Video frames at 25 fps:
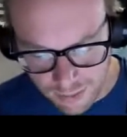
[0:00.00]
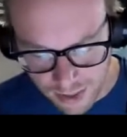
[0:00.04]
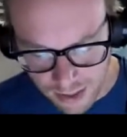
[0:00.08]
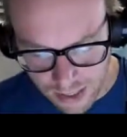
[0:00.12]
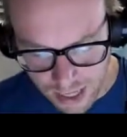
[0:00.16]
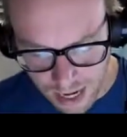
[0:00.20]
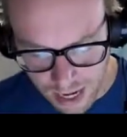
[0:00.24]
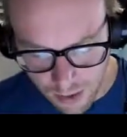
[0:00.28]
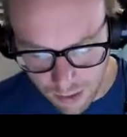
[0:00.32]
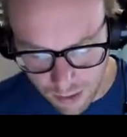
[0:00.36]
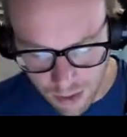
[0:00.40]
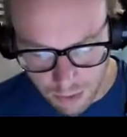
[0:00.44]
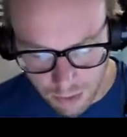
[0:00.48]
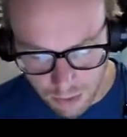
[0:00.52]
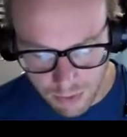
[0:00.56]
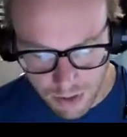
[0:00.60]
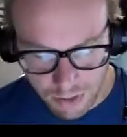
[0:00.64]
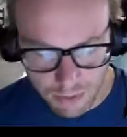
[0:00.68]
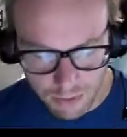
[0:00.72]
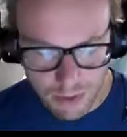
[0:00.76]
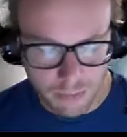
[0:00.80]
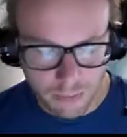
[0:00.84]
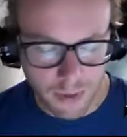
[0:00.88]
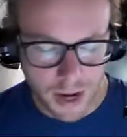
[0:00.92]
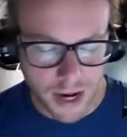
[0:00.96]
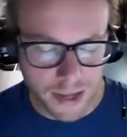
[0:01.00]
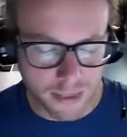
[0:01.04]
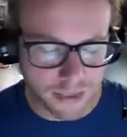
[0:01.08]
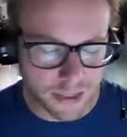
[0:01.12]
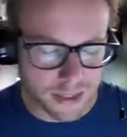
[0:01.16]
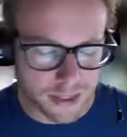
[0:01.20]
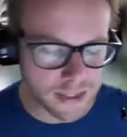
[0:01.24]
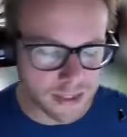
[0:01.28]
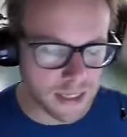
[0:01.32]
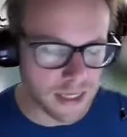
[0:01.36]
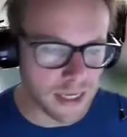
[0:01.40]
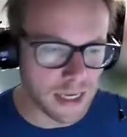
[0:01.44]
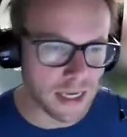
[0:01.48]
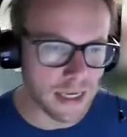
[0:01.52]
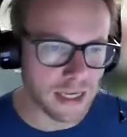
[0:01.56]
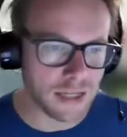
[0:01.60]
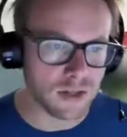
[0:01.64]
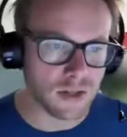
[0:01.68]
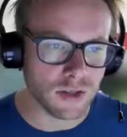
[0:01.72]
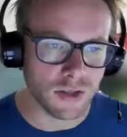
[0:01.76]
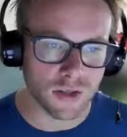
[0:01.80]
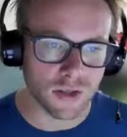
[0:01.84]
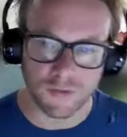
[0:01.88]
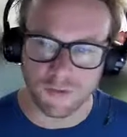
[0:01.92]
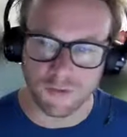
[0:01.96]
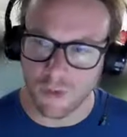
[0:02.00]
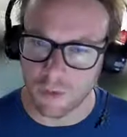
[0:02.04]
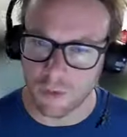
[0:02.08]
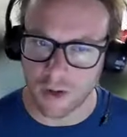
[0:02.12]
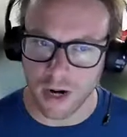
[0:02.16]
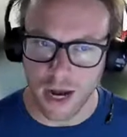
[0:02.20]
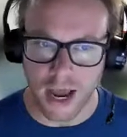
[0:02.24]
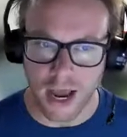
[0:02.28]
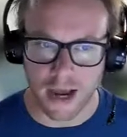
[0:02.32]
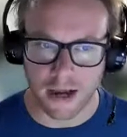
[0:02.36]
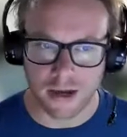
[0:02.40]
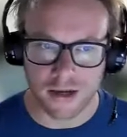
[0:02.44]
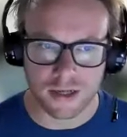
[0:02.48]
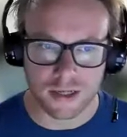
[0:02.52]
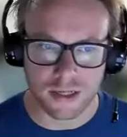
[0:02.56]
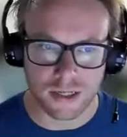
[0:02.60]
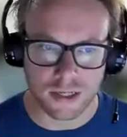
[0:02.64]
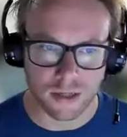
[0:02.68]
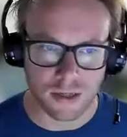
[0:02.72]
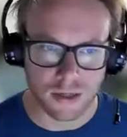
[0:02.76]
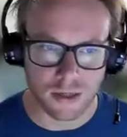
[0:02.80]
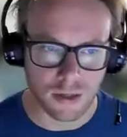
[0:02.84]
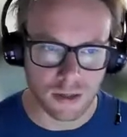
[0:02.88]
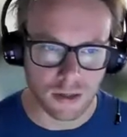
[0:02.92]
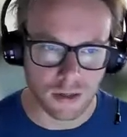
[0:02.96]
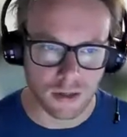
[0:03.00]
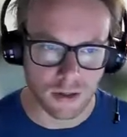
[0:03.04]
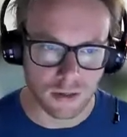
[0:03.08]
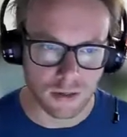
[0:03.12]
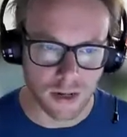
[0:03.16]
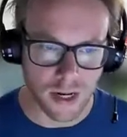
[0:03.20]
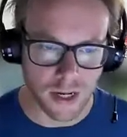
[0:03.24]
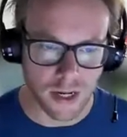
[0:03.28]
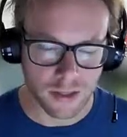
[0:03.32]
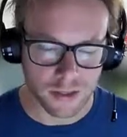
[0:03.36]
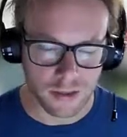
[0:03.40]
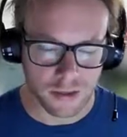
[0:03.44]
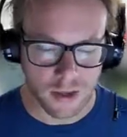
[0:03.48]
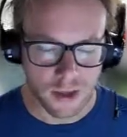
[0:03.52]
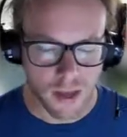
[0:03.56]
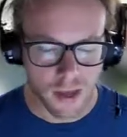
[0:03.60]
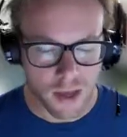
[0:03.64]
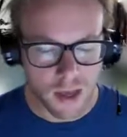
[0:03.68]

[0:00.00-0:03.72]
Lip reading: right, how could we rewrite this e to the 4x, right?